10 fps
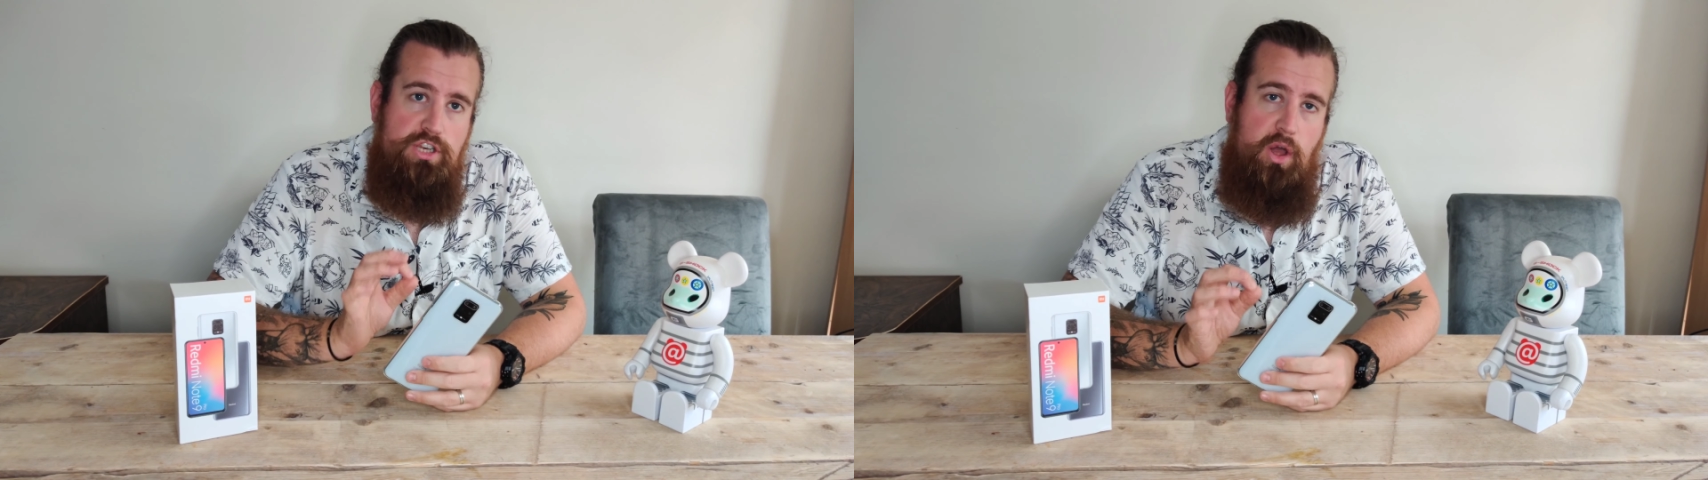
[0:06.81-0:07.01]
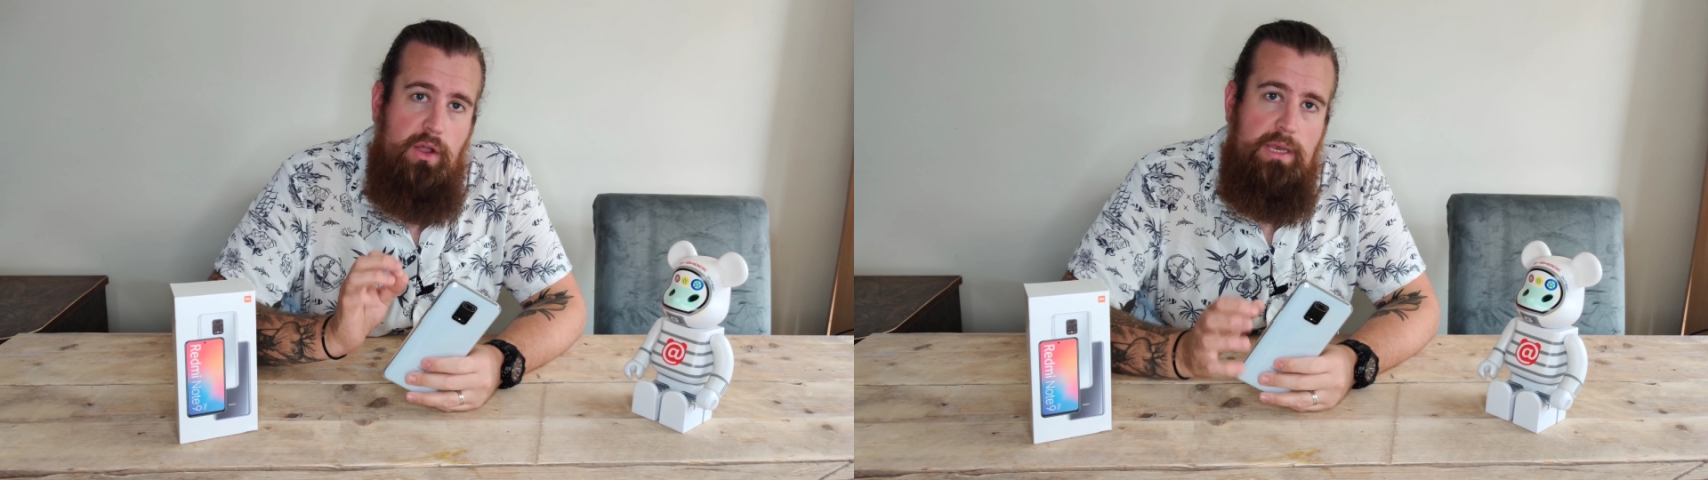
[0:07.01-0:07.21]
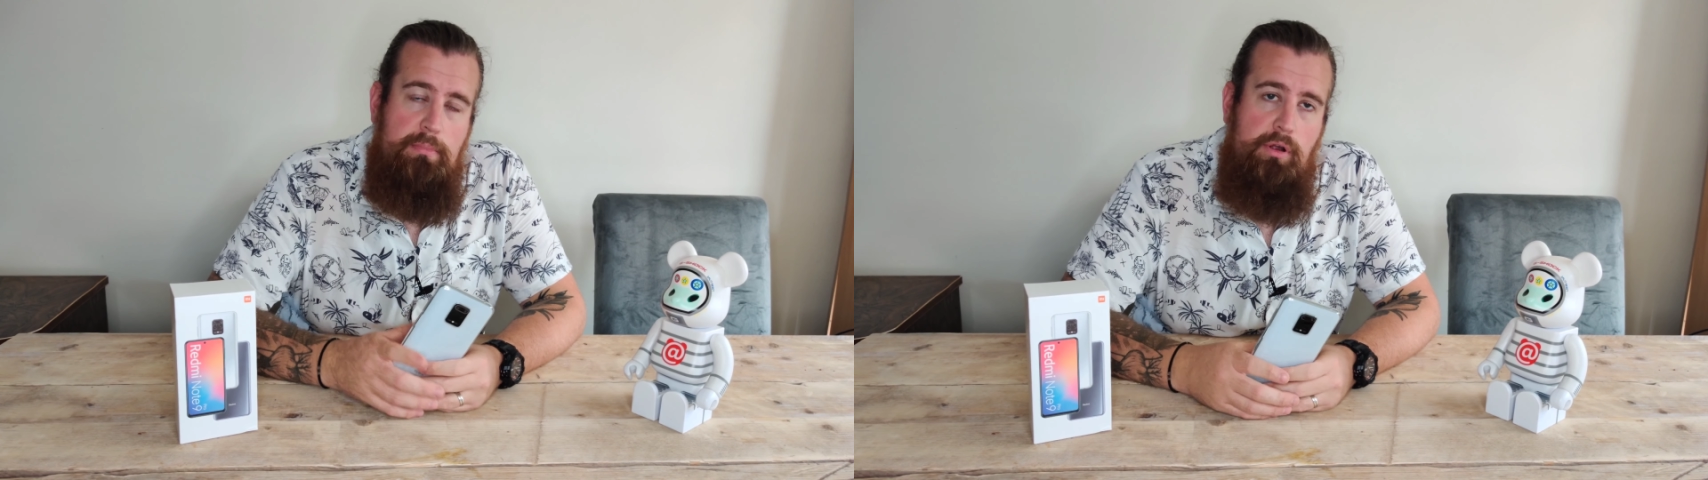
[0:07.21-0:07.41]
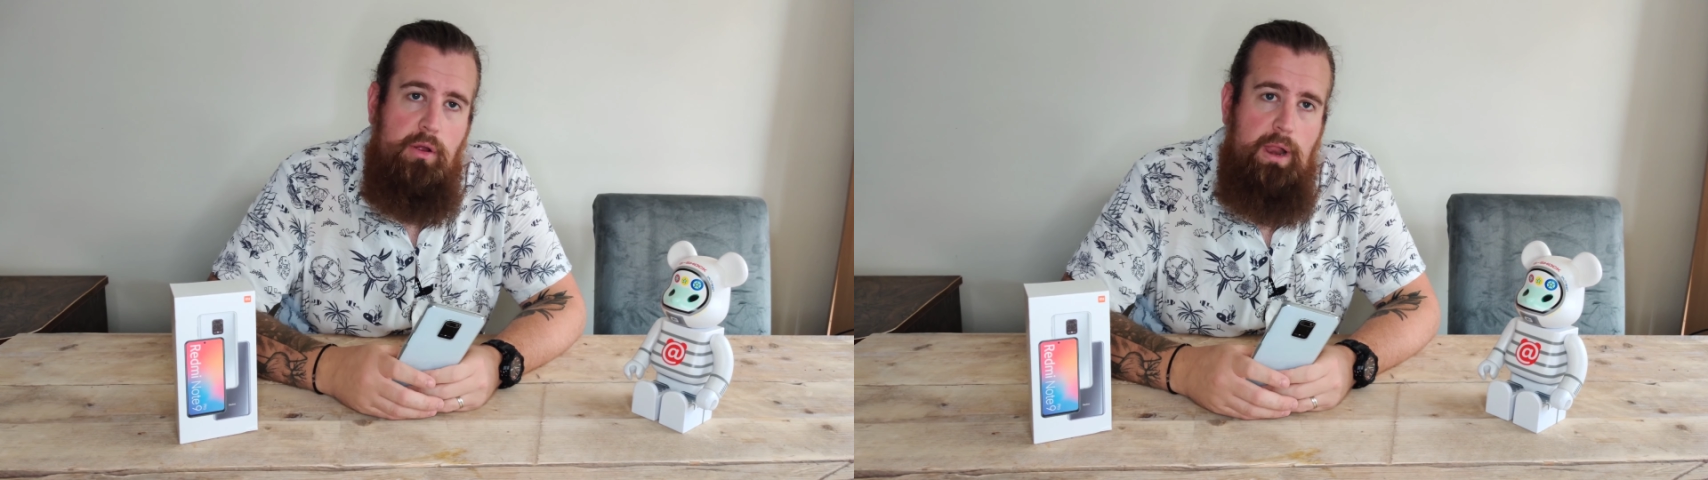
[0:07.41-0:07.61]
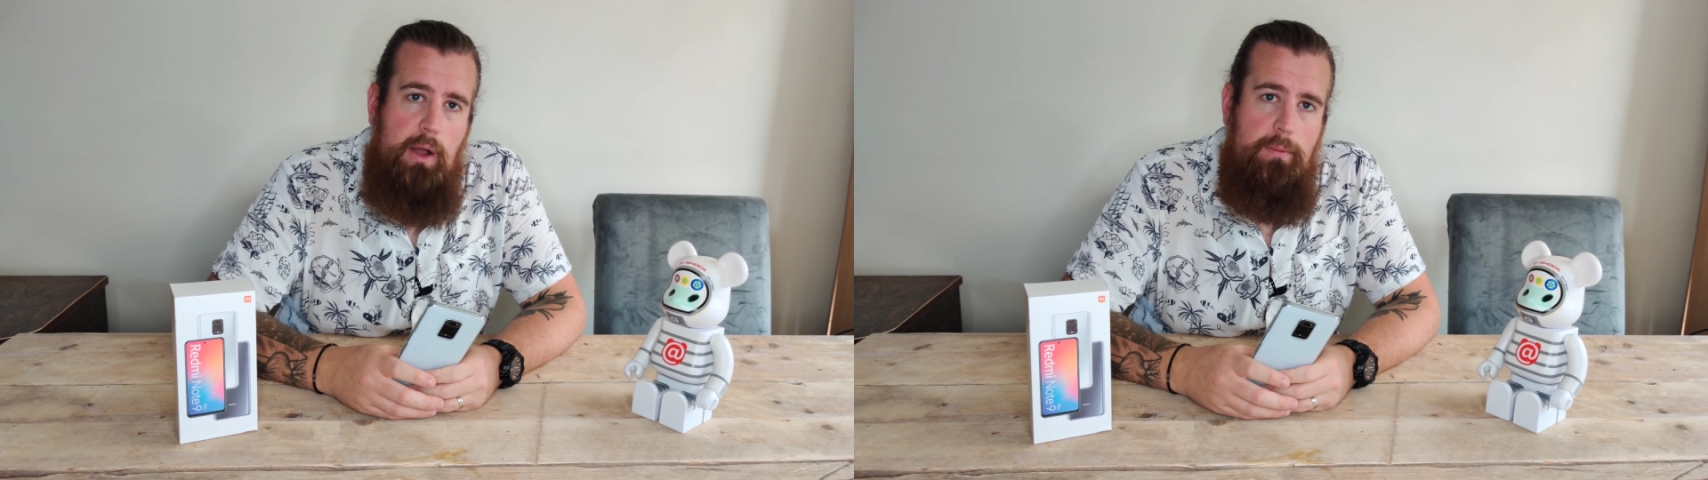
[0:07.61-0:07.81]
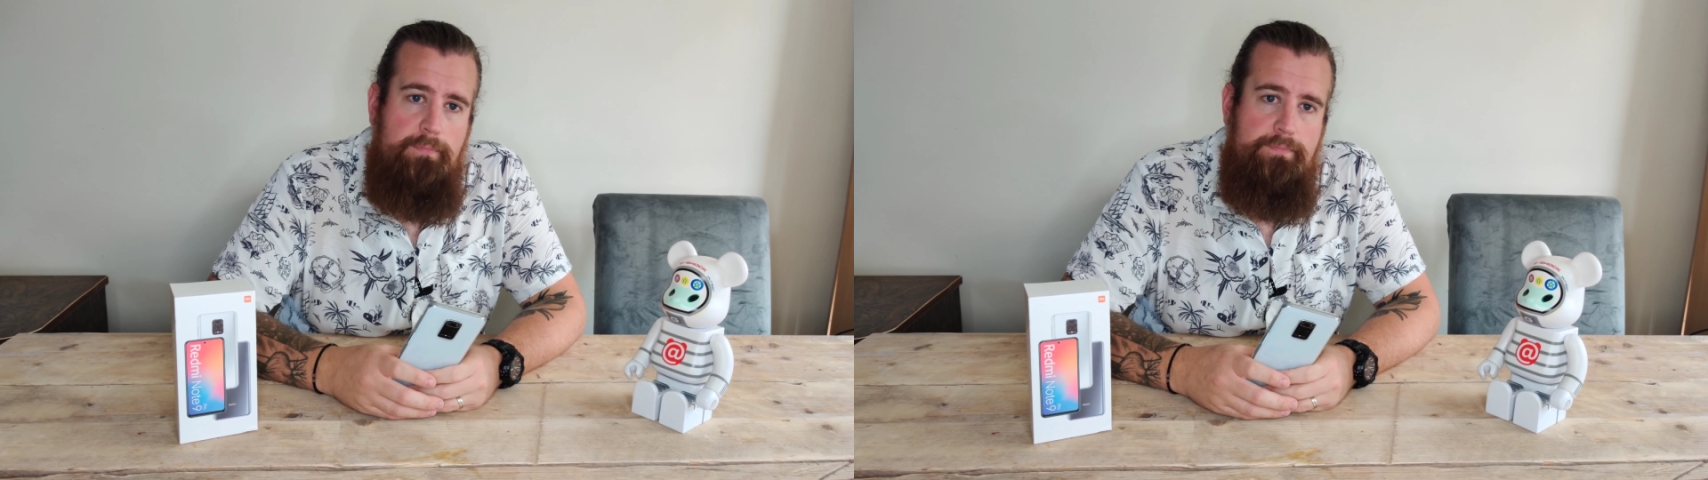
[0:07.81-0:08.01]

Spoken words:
9 Pro now.